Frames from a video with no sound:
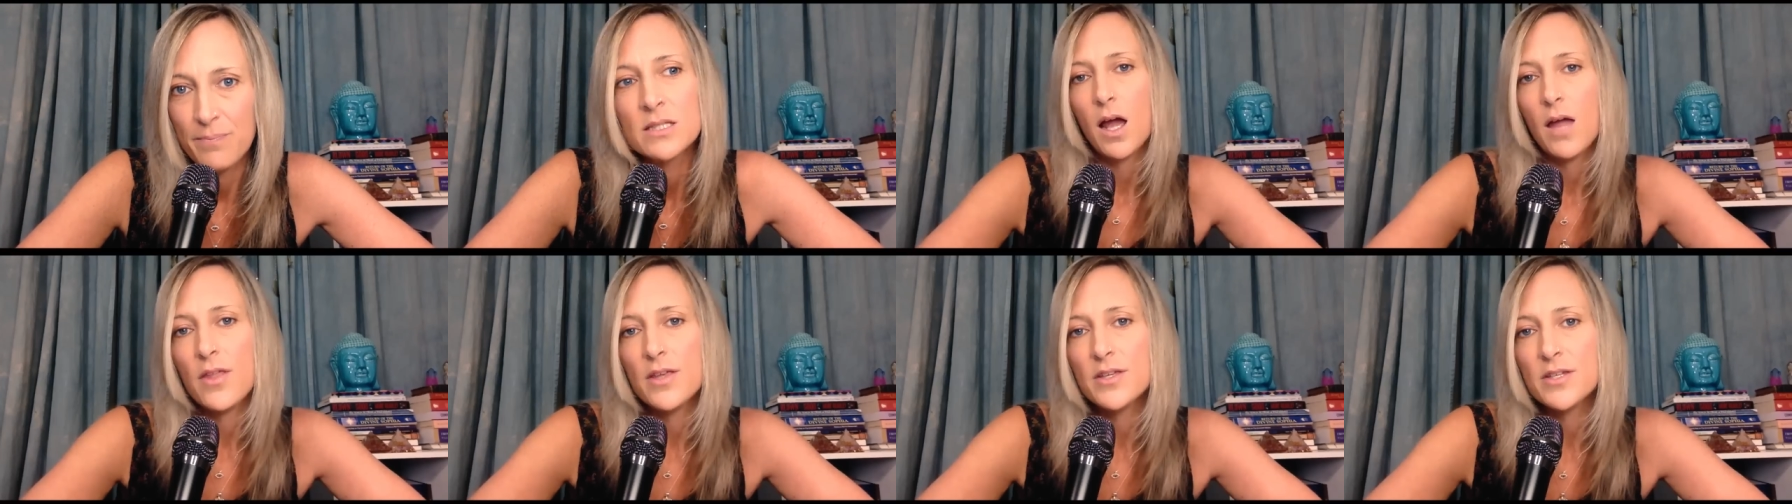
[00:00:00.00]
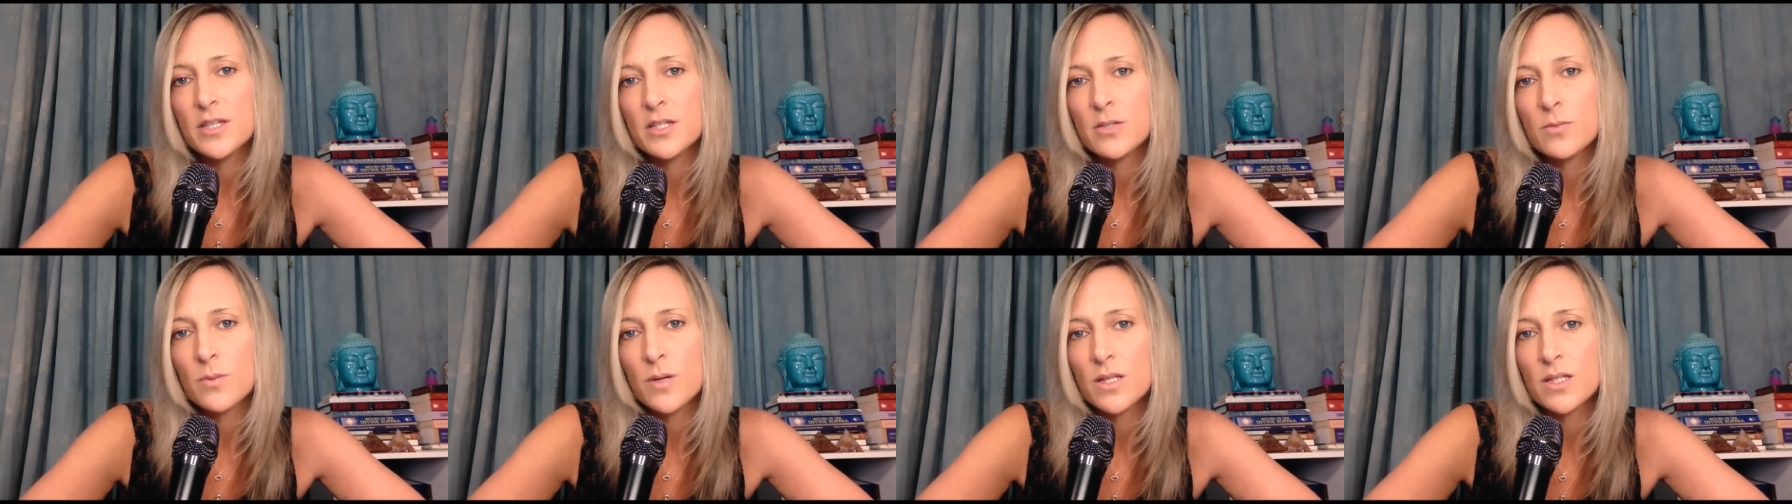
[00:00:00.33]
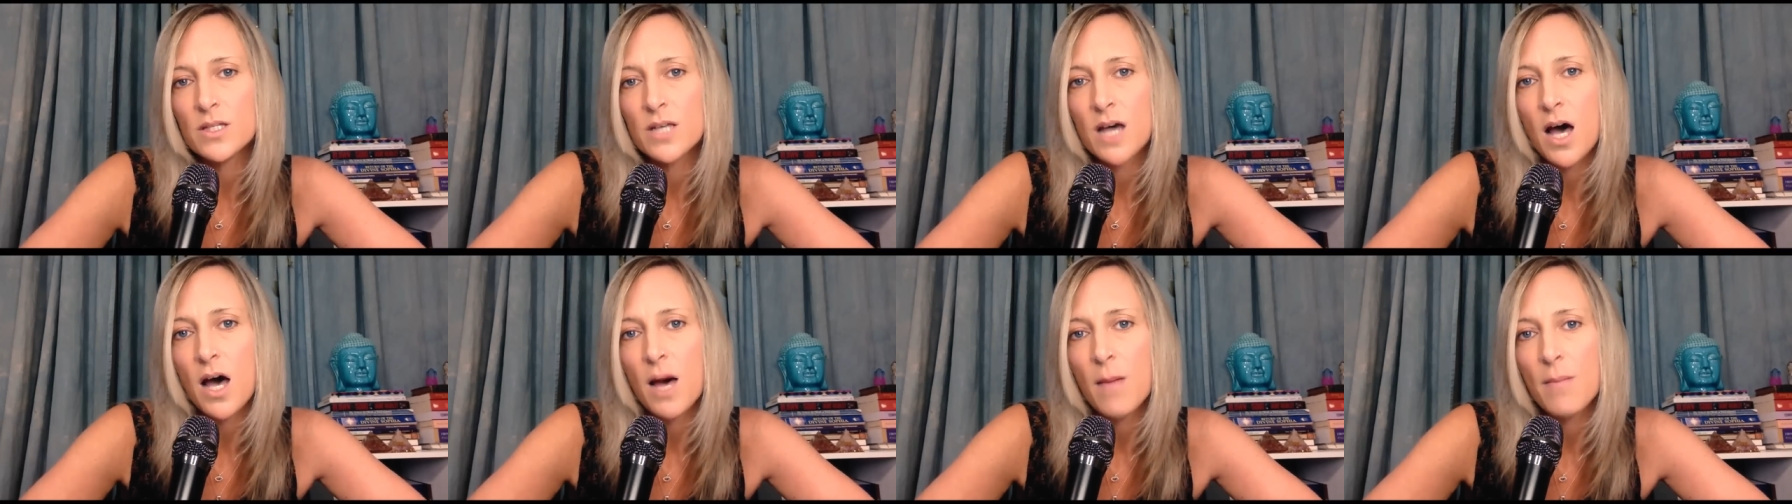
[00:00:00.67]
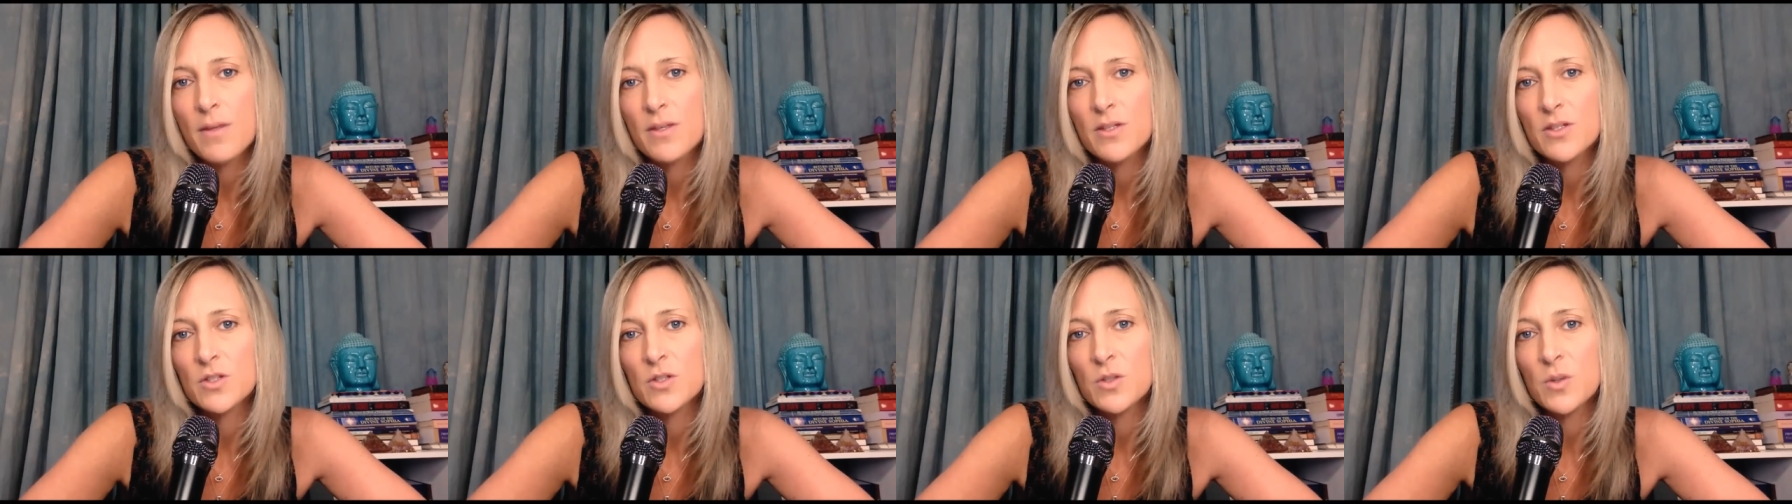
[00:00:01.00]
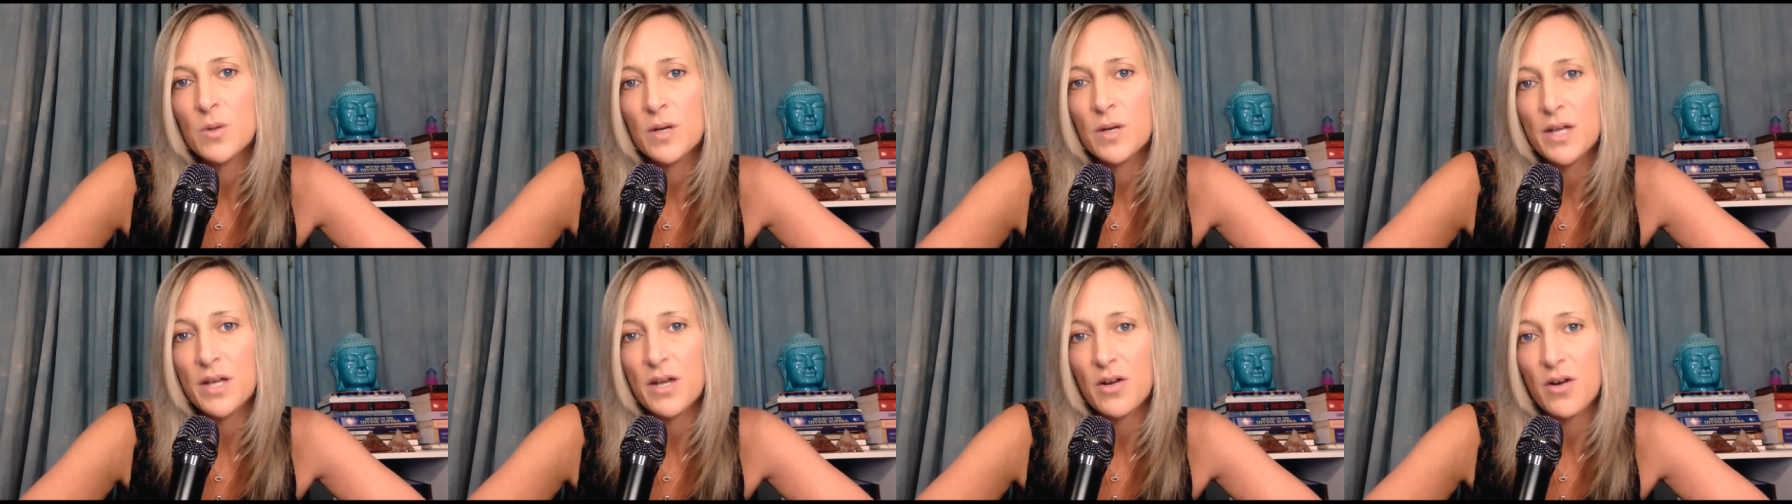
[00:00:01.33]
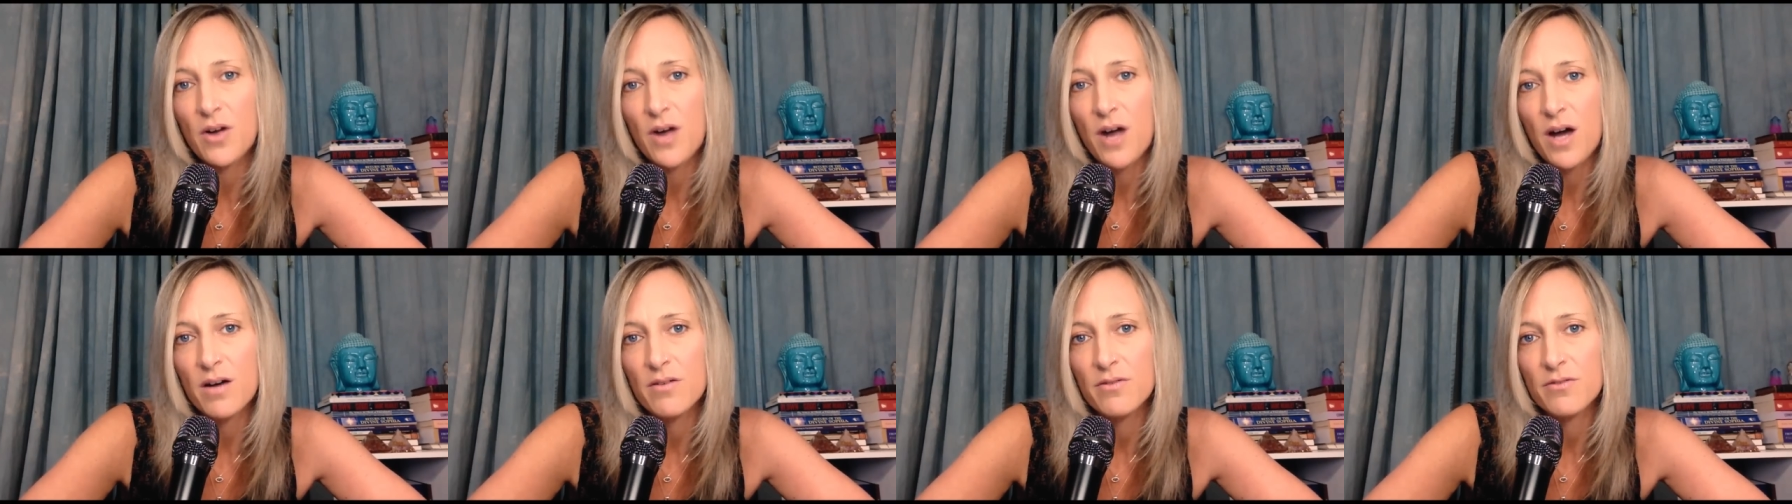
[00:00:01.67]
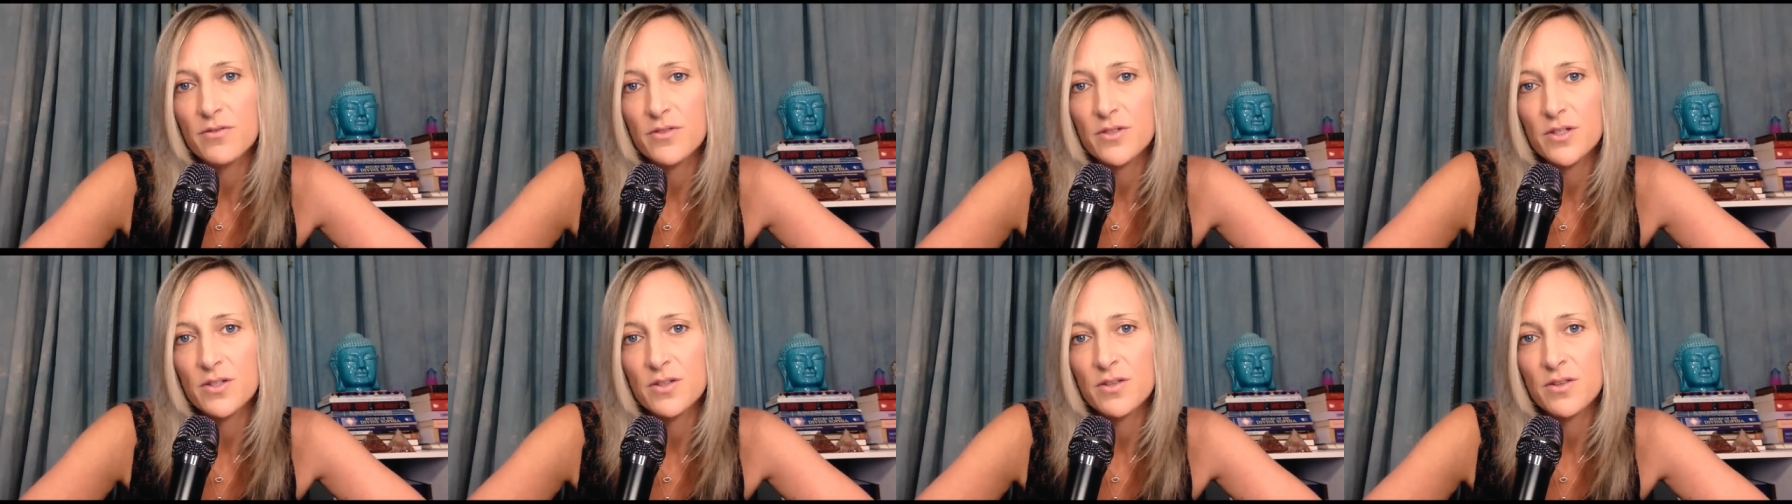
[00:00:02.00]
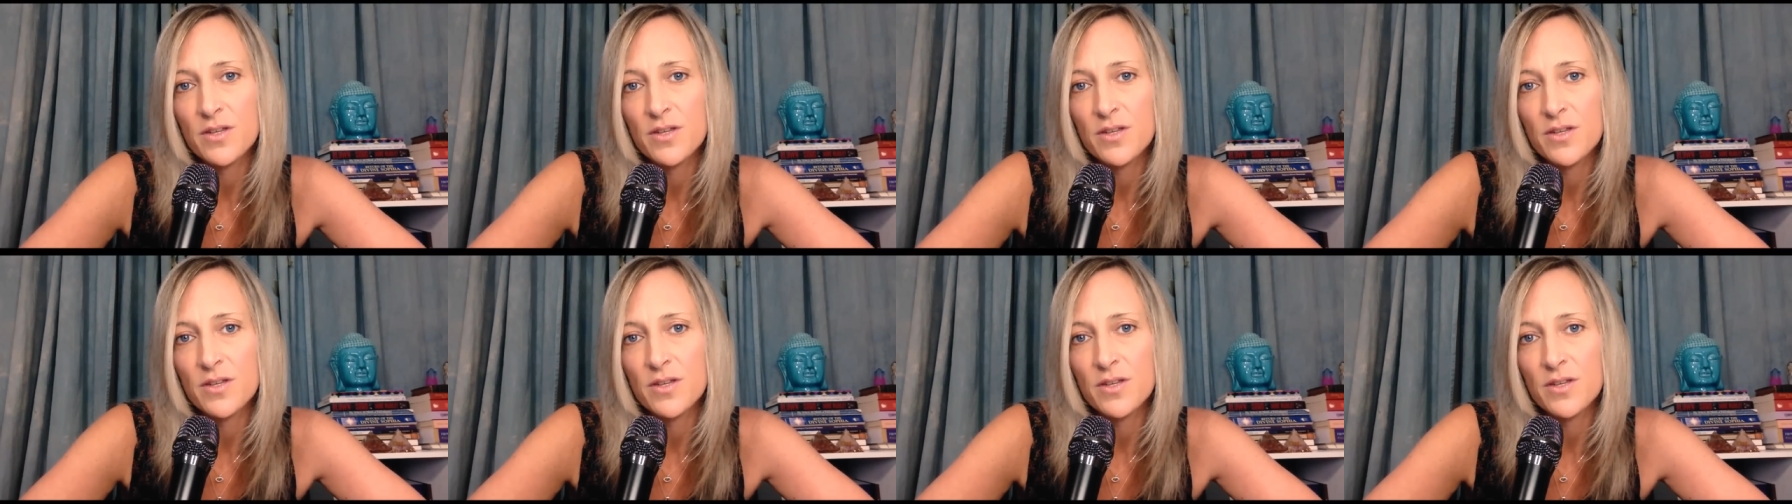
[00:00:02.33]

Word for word: And this is when Thomas Thornycroft,